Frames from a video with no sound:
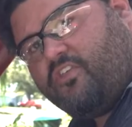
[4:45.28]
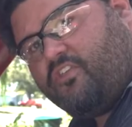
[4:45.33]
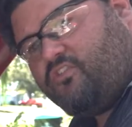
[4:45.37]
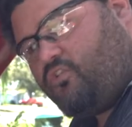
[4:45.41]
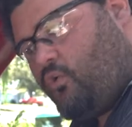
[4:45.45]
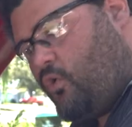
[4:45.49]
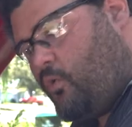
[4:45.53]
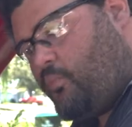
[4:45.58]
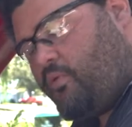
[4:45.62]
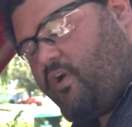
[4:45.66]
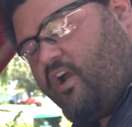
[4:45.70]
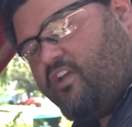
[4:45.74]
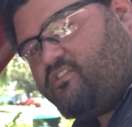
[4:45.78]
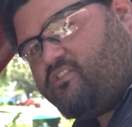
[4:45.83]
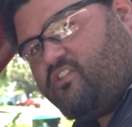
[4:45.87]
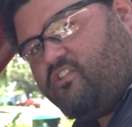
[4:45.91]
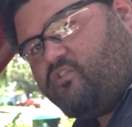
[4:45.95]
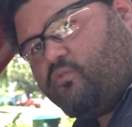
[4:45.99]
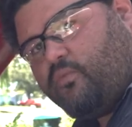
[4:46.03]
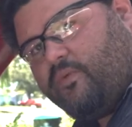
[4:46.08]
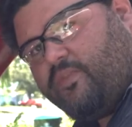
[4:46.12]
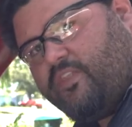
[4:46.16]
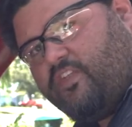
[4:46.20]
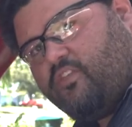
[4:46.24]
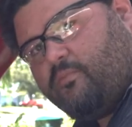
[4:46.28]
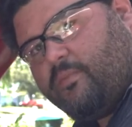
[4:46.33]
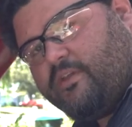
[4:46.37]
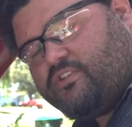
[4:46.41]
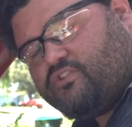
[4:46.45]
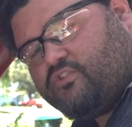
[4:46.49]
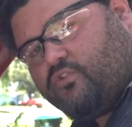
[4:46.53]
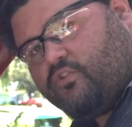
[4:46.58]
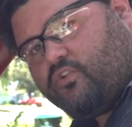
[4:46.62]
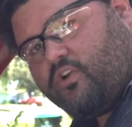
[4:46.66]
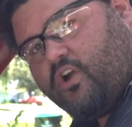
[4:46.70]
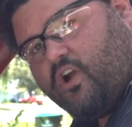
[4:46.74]
this whole process, we need to make
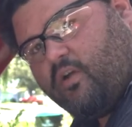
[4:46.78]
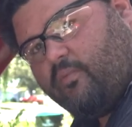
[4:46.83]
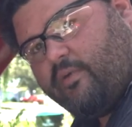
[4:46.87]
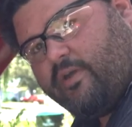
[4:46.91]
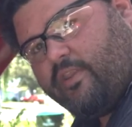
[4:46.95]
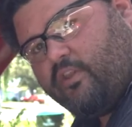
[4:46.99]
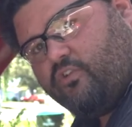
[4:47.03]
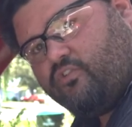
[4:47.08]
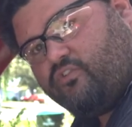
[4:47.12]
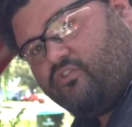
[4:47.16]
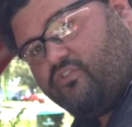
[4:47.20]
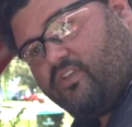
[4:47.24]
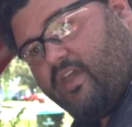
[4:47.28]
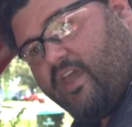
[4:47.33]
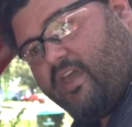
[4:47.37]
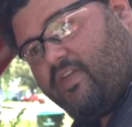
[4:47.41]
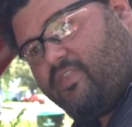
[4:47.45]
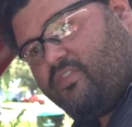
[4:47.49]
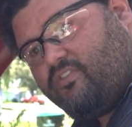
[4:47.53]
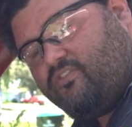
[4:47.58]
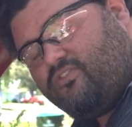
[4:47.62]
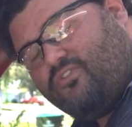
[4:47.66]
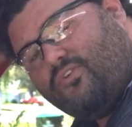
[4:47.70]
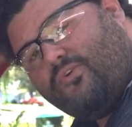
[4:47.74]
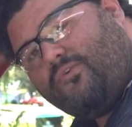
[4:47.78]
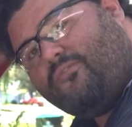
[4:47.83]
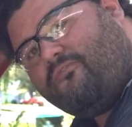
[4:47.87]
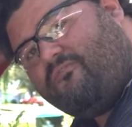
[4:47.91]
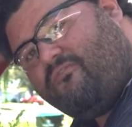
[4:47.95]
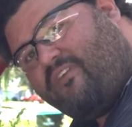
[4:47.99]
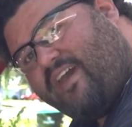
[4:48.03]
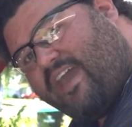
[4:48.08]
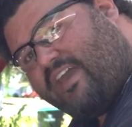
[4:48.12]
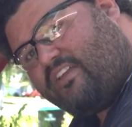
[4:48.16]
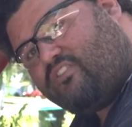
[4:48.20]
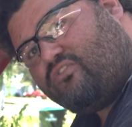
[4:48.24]
sure the carburetor's set to
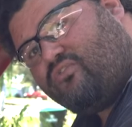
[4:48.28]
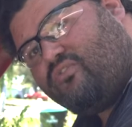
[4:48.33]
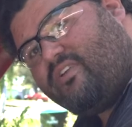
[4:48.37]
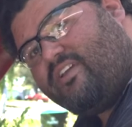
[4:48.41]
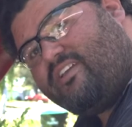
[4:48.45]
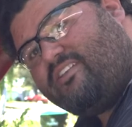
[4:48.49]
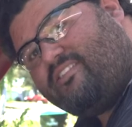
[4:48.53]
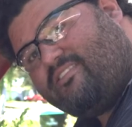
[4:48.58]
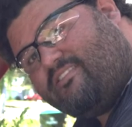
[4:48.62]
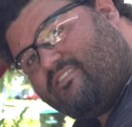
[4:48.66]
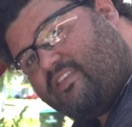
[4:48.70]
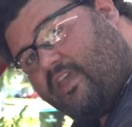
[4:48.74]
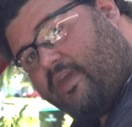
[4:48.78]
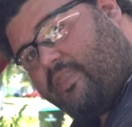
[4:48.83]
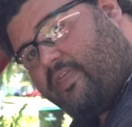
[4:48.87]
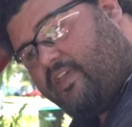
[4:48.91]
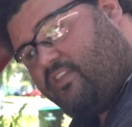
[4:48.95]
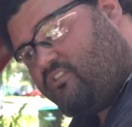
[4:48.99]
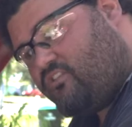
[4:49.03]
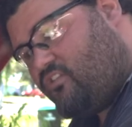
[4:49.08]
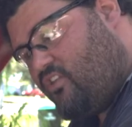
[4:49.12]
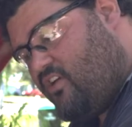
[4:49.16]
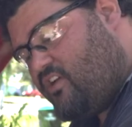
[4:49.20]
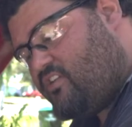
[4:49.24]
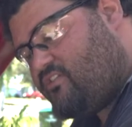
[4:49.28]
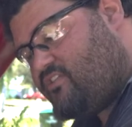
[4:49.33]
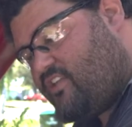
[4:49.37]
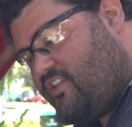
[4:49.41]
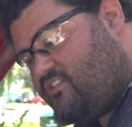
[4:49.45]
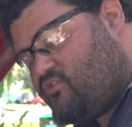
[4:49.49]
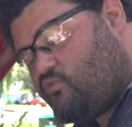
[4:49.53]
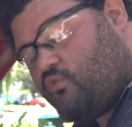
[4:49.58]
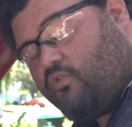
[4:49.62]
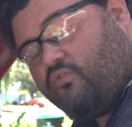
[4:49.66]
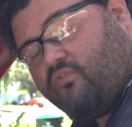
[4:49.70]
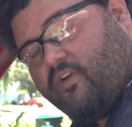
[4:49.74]
factory settings. As long as the
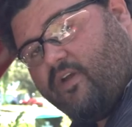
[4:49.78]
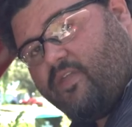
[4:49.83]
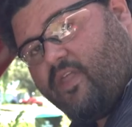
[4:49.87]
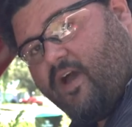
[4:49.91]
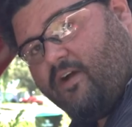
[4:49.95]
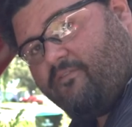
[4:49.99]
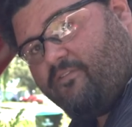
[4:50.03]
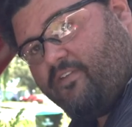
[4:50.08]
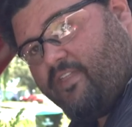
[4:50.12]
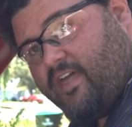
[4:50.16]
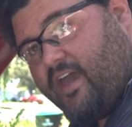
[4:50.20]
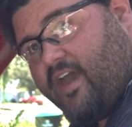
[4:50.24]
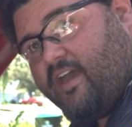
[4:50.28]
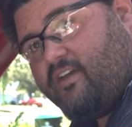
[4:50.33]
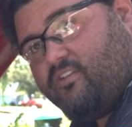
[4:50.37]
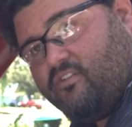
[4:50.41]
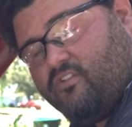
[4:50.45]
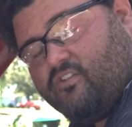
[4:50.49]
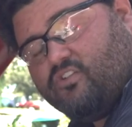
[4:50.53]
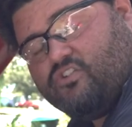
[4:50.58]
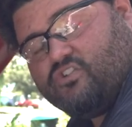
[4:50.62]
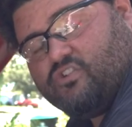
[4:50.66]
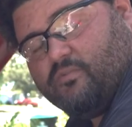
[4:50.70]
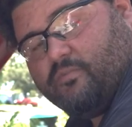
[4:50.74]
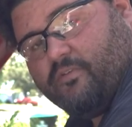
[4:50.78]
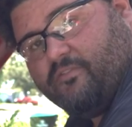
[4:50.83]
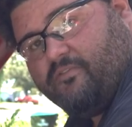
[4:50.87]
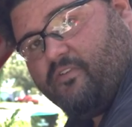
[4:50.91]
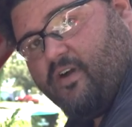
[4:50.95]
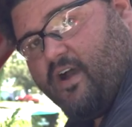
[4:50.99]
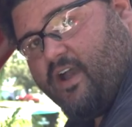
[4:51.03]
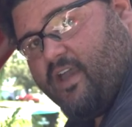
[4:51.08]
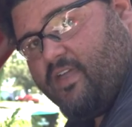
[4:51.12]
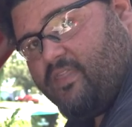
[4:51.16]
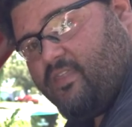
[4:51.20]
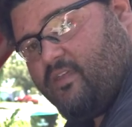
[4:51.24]
engine will run off of that, you should be
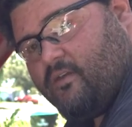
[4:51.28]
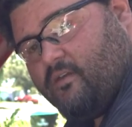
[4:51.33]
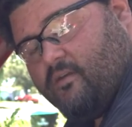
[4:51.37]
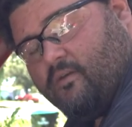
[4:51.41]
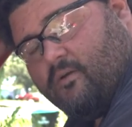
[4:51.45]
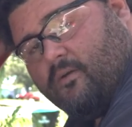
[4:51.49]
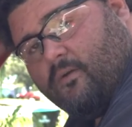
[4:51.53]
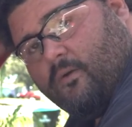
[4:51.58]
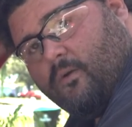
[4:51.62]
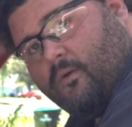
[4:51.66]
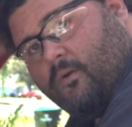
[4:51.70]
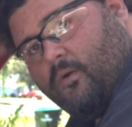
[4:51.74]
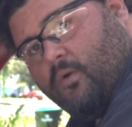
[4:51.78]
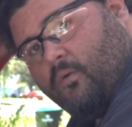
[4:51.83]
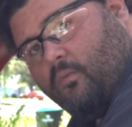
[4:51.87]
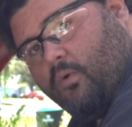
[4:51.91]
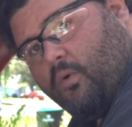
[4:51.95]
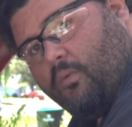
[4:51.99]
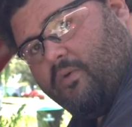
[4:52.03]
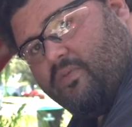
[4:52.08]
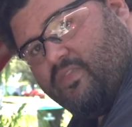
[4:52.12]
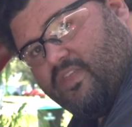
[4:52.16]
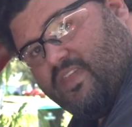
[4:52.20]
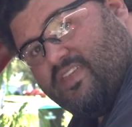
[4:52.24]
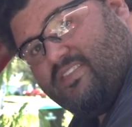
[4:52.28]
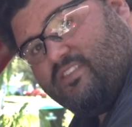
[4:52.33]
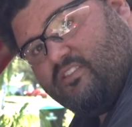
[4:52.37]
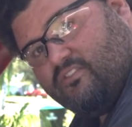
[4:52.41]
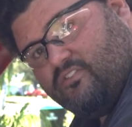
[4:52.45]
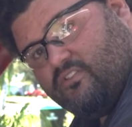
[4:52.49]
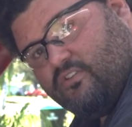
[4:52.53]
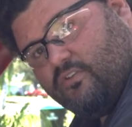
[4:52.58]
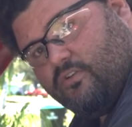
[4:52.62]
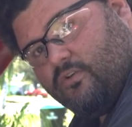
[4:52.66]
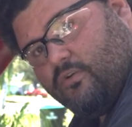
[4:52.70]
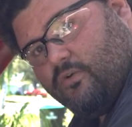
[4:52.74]
fine. What we need to
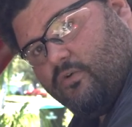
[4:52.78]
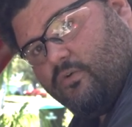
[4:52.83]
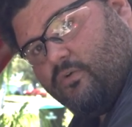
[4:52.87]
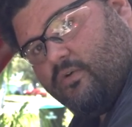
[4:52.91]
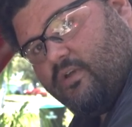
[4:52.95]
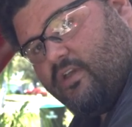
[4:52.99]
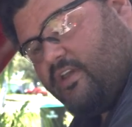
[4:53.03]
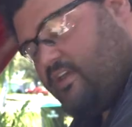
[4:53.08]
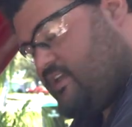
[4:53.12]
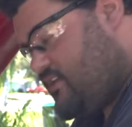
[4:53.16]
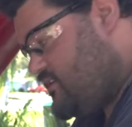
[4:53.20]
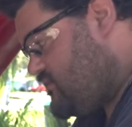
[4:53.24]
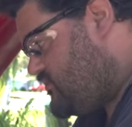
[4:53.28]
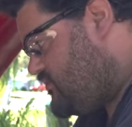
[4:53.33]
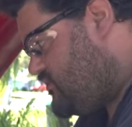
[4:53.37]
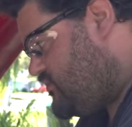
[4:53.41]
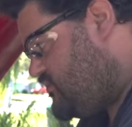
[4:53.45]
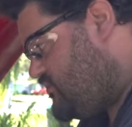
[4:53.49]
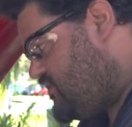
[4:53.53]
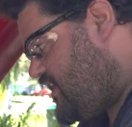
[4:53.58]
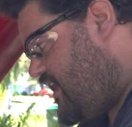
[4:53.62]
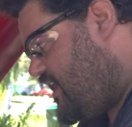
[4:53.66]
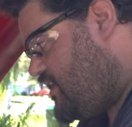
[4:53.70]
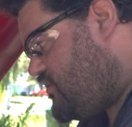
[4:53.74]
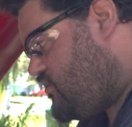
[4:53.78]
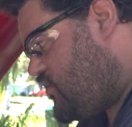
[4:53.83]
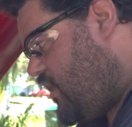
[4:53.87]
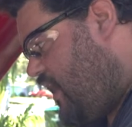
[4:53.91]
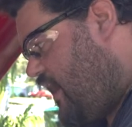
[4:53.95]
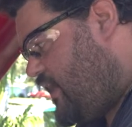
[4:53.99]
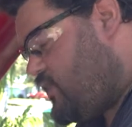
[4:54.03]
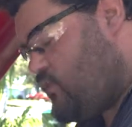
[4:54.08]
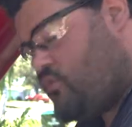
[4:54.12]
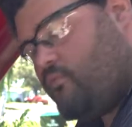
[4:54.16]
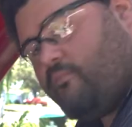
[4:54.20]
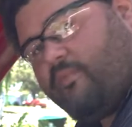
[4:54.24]
do is set your
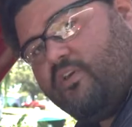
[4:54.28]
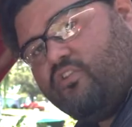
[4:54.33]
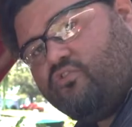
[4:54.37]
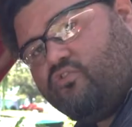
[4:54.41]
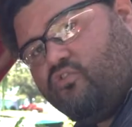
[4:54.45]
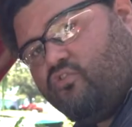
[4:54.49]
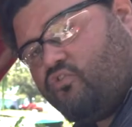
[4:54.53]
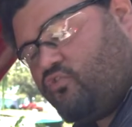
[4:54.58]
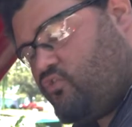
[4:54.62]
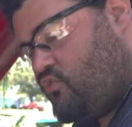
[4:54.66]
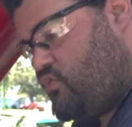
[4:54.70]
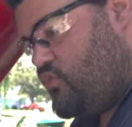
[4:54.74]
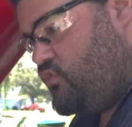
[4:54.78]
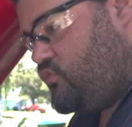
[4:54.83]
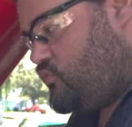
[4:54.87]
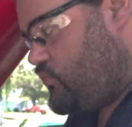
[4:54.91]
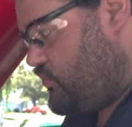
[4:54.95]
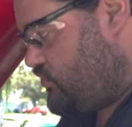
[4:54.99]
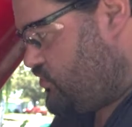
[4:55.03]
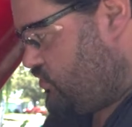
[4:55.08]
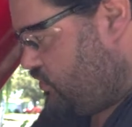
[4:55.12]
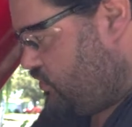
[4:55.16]
idle mixture screws, which